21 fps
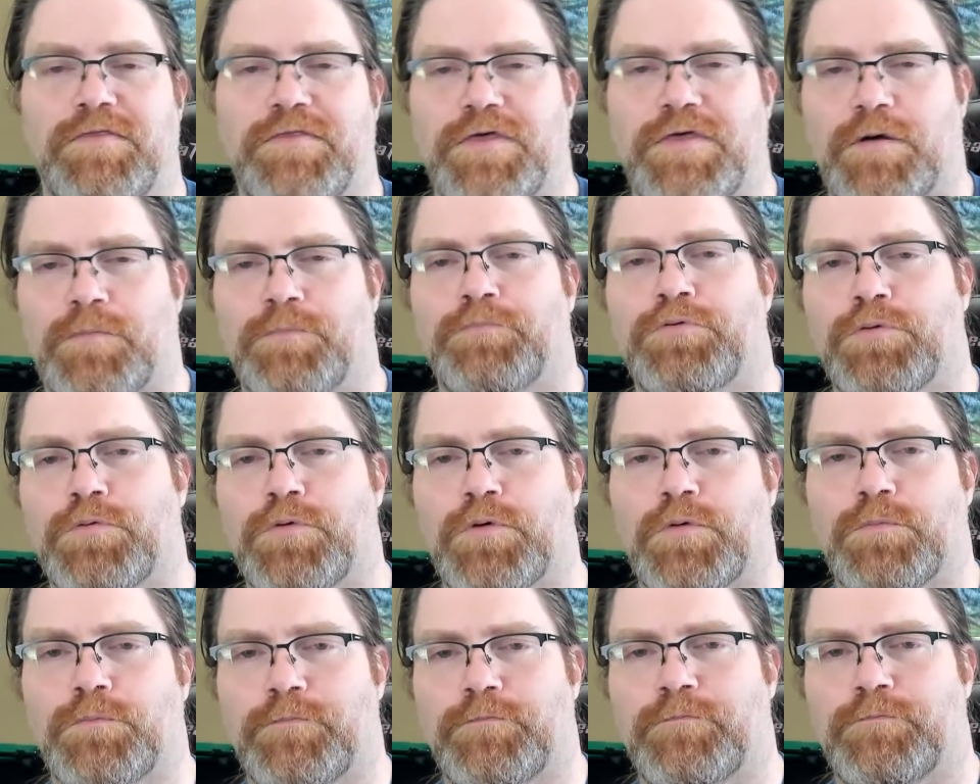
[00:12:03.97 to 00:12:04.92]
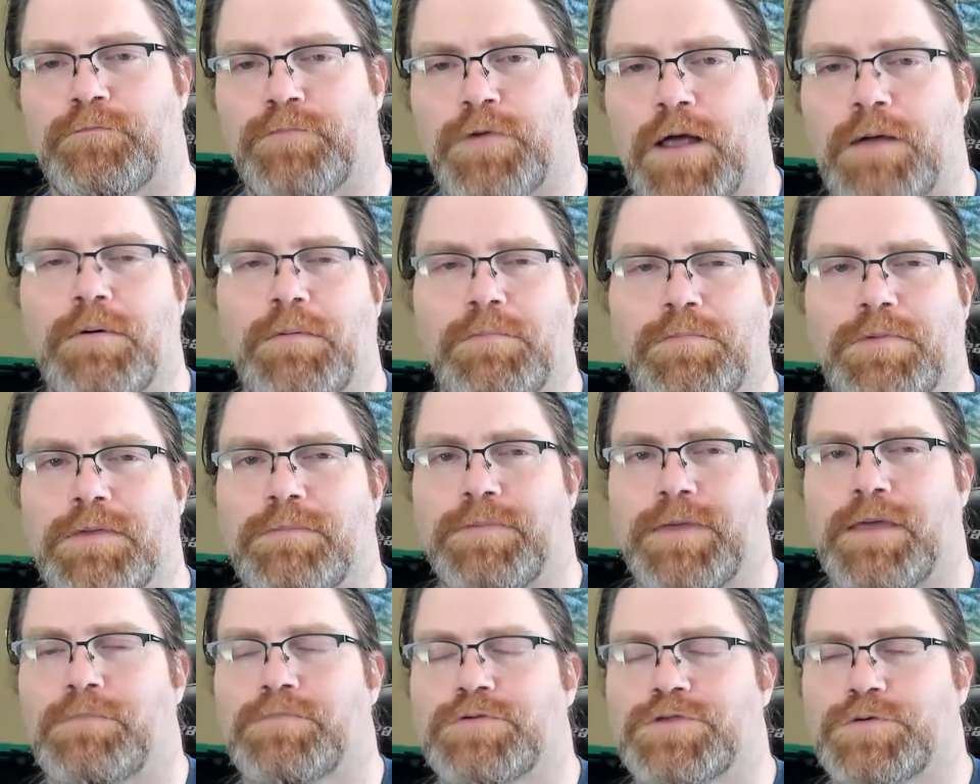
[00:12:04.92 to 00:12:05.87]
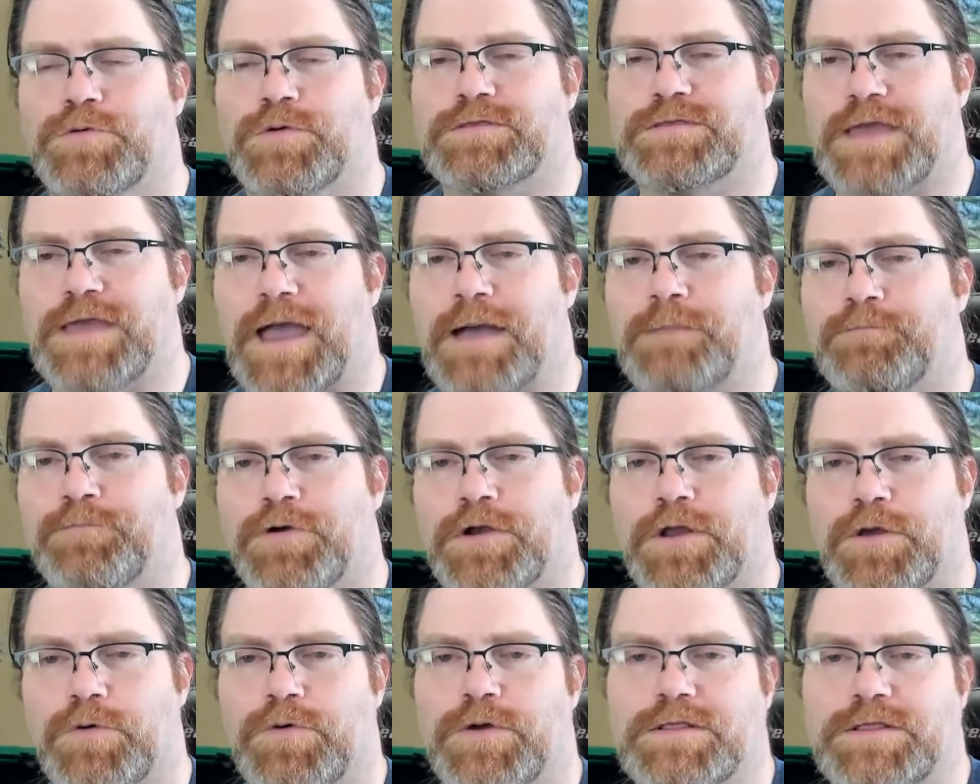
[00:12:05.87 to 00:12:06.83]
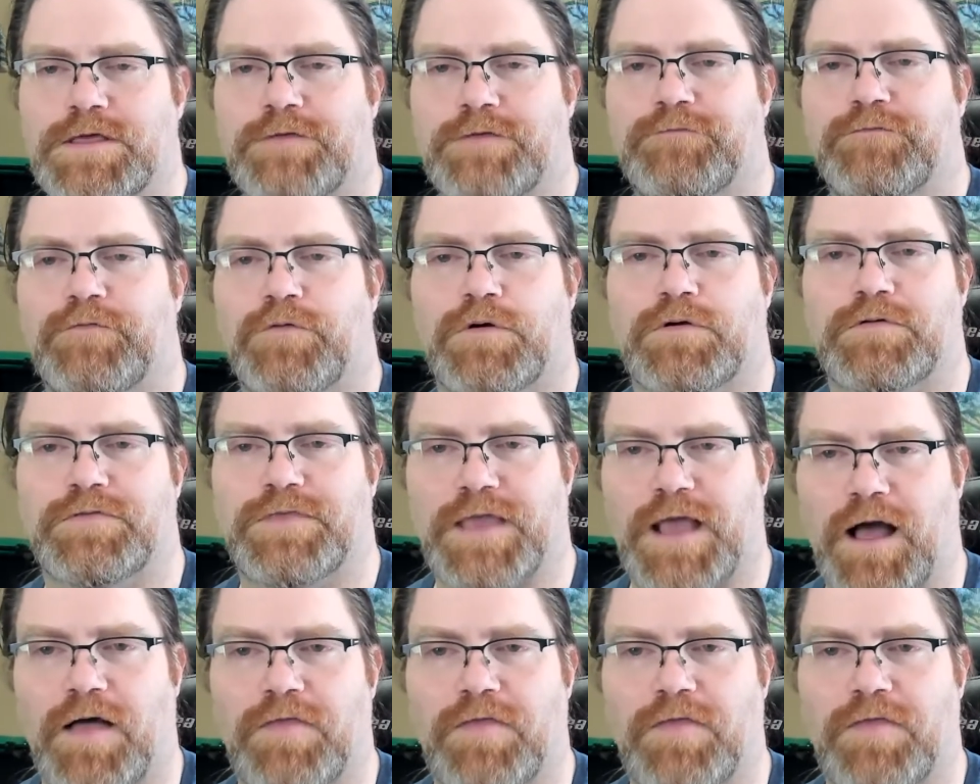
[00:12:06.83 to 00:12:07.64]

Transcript: they'll pr probably be able to adapt pretty quickly for the